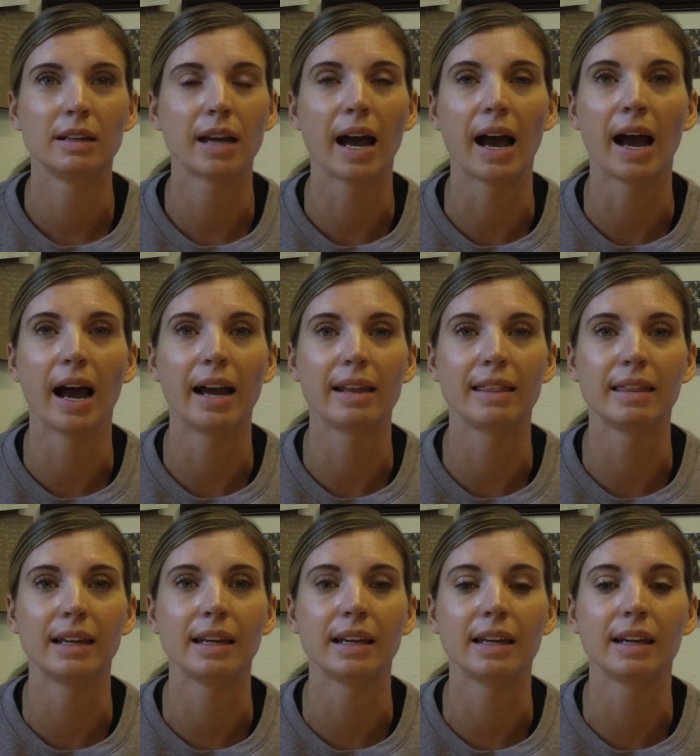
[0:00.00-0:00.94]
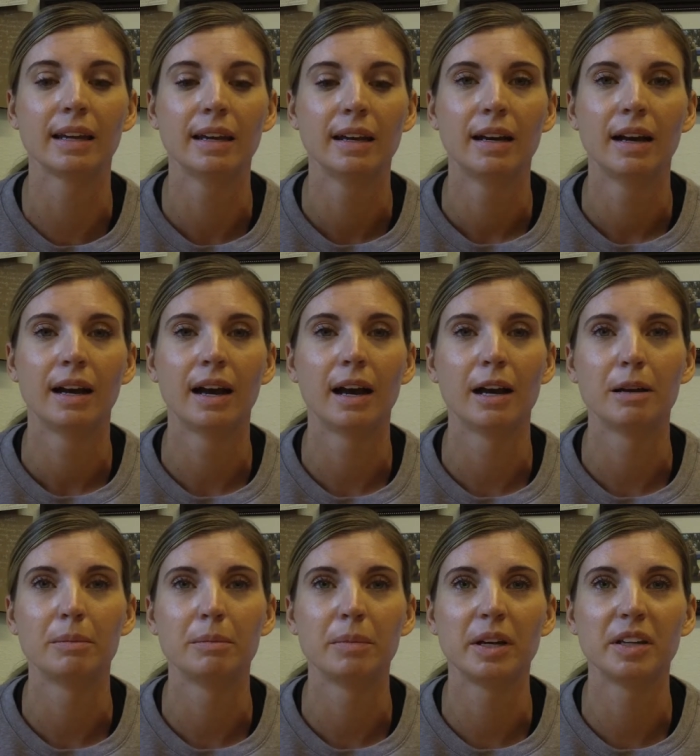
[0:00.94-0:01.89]
Yeah, I think
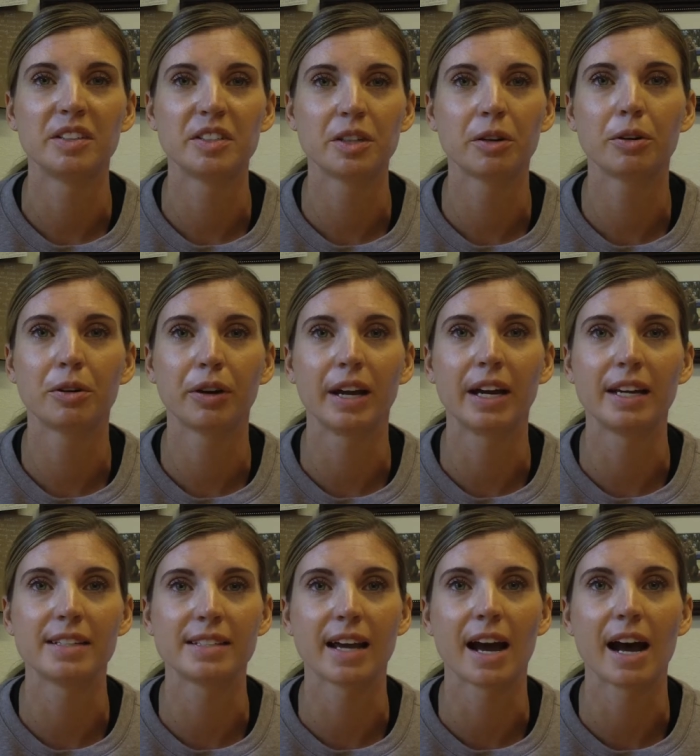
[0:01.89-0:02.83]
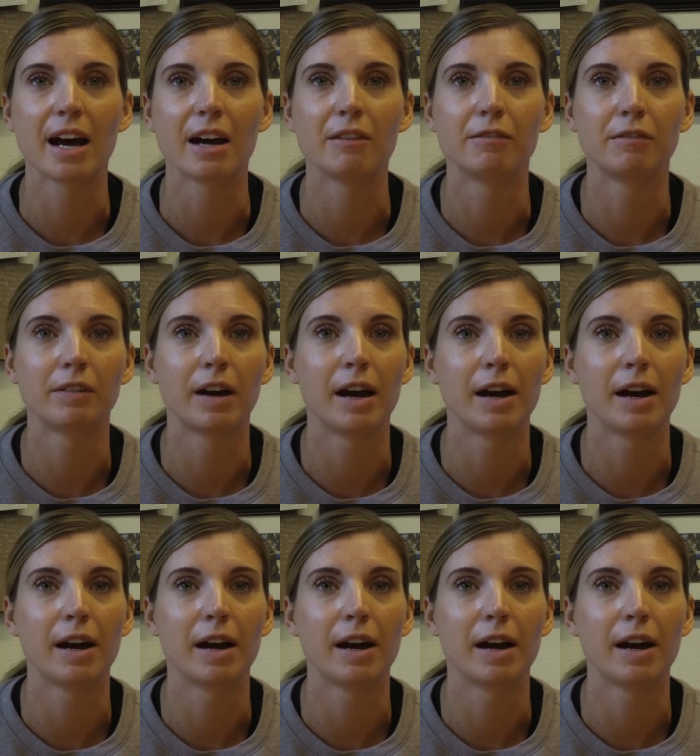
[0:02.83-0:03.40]
it's so great to have